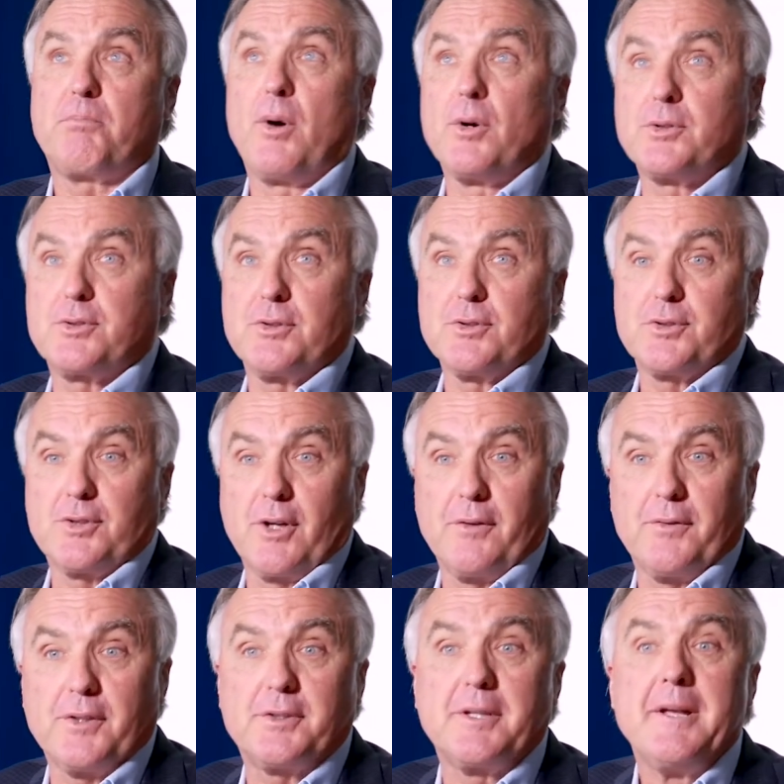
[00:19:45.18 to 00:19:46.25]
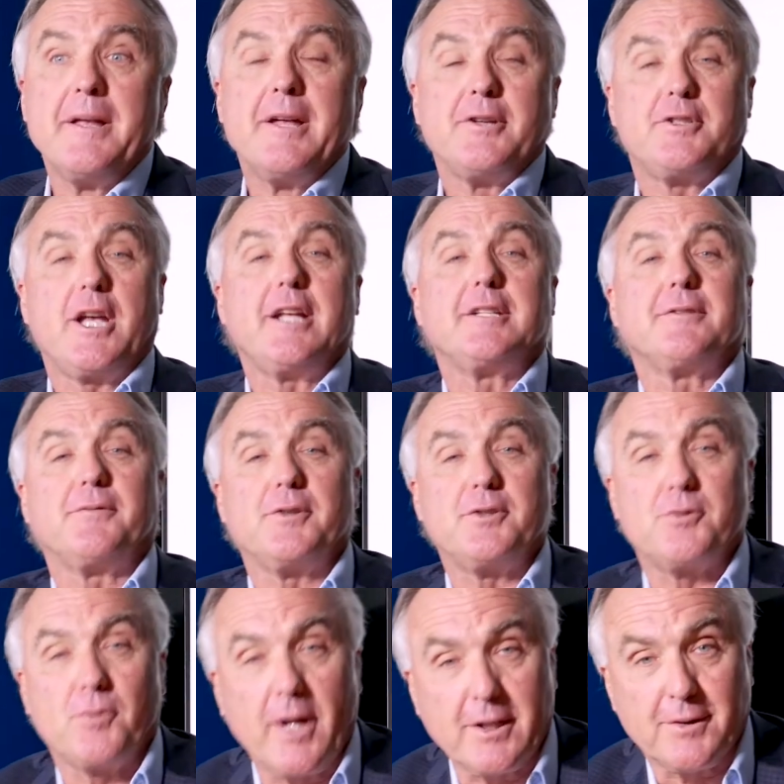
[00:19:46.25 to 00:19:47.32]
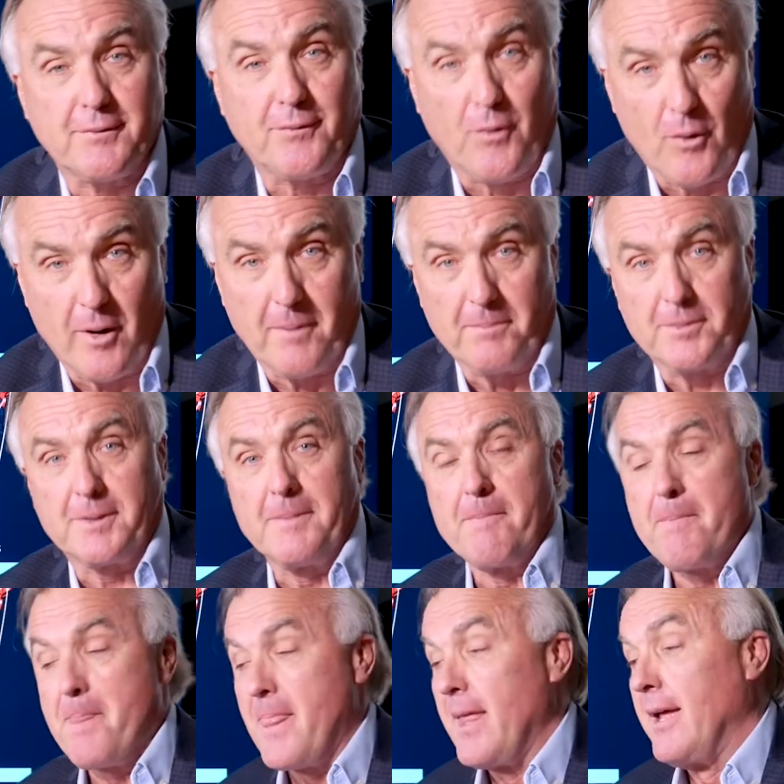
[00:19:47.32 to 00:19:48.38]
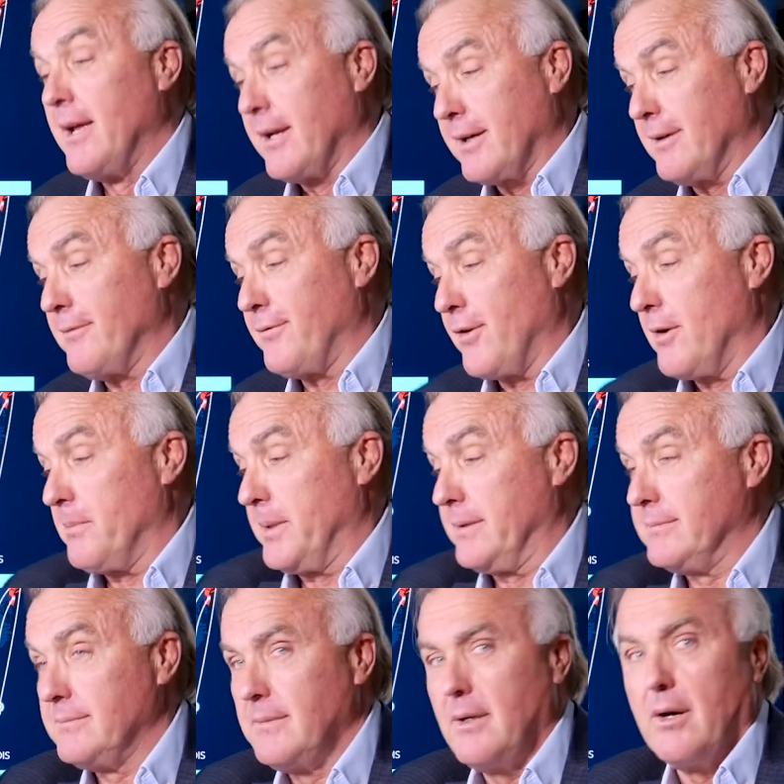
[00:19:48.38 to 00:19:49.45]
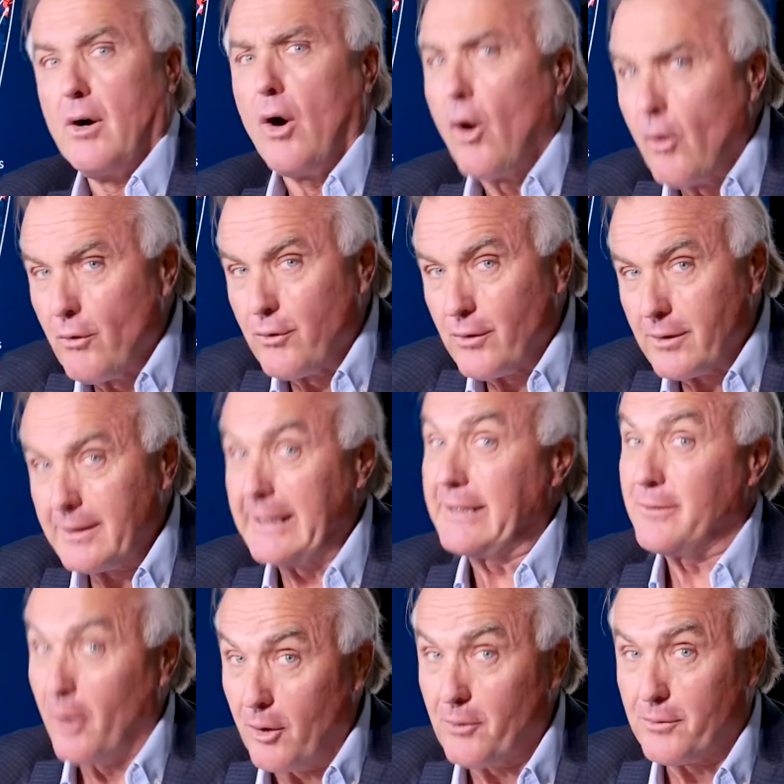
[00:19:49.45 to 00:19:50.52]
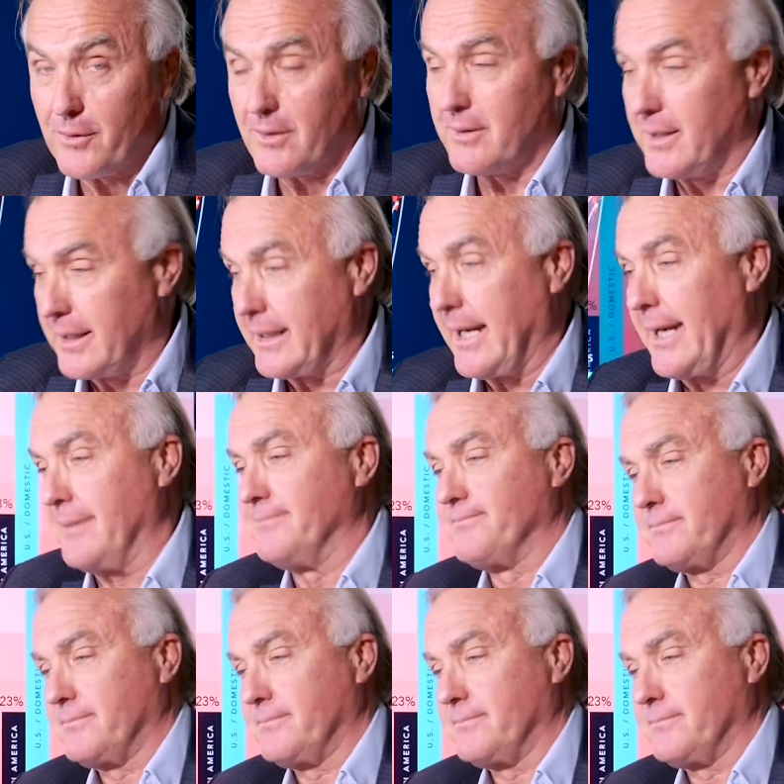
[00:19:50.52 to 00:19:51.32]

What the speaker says: Postal Service change of address forms, confirm it over and over again.